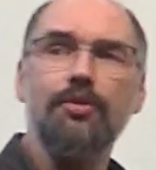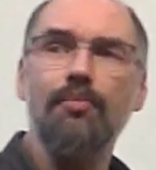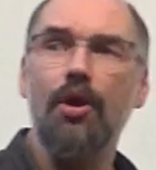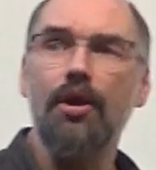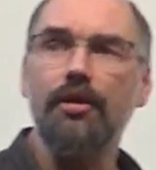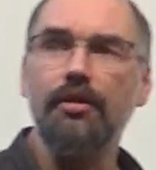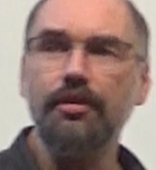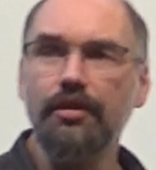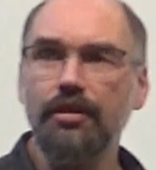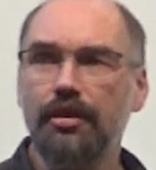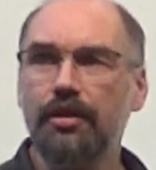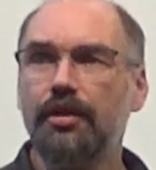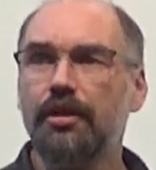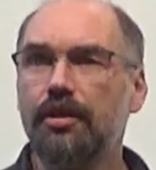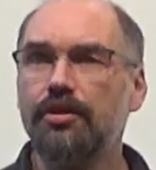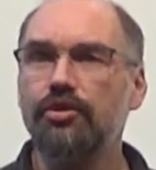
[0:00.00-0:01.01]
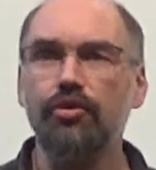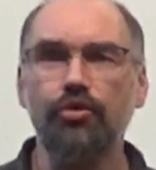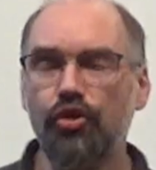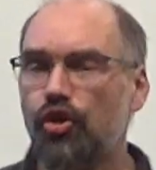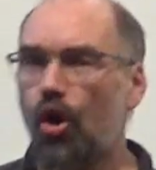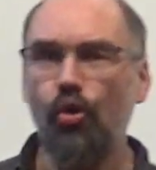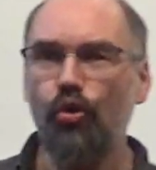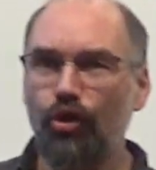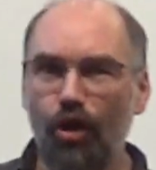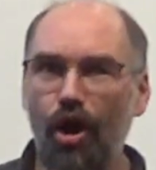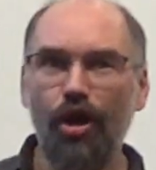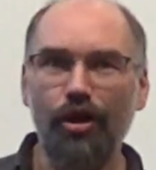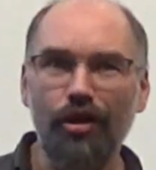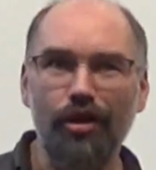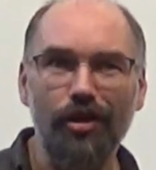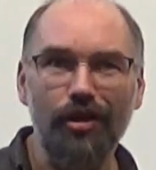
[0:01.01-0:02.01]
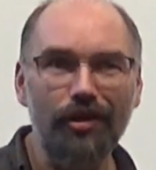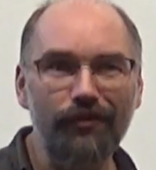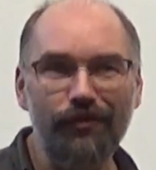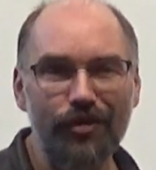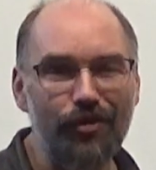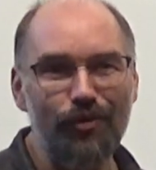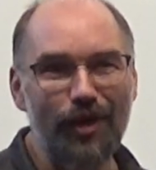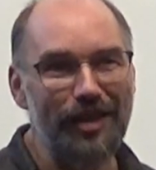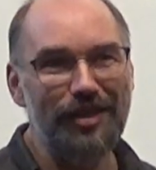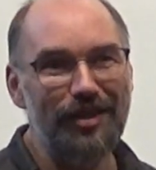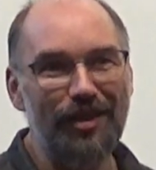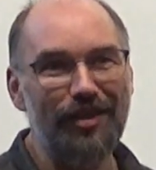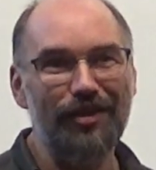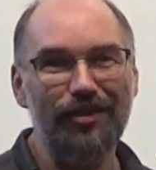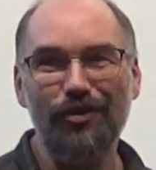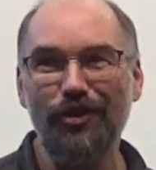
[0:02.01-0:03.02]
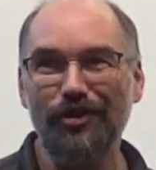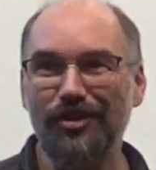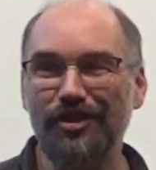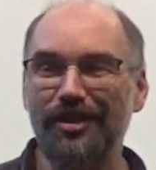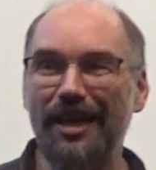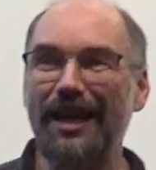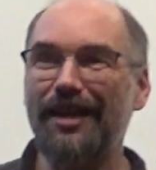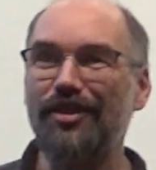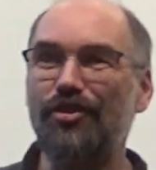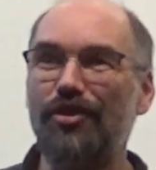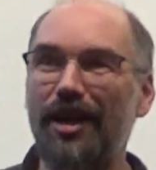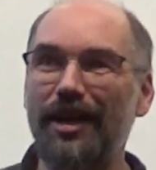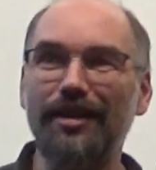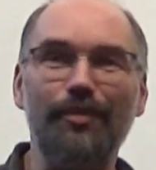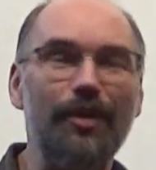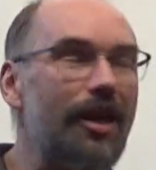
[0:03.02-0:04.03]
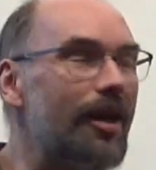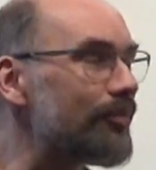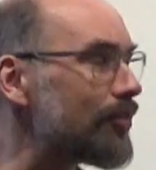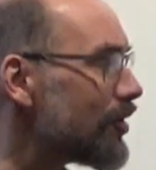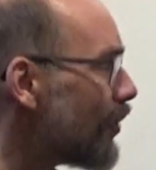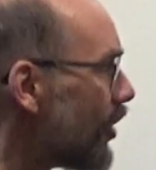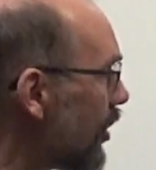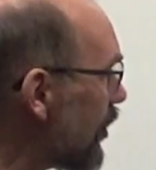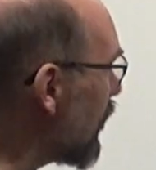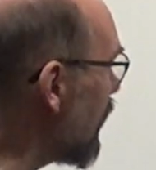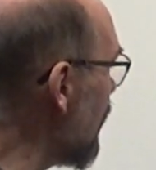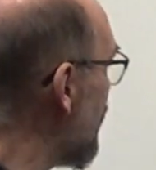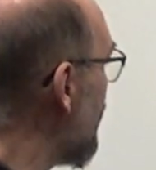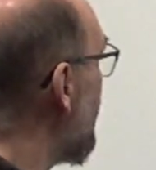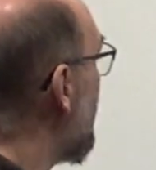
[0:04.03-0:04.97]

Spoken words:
smarter to no longer, for the rest of the day, trying to become smarter,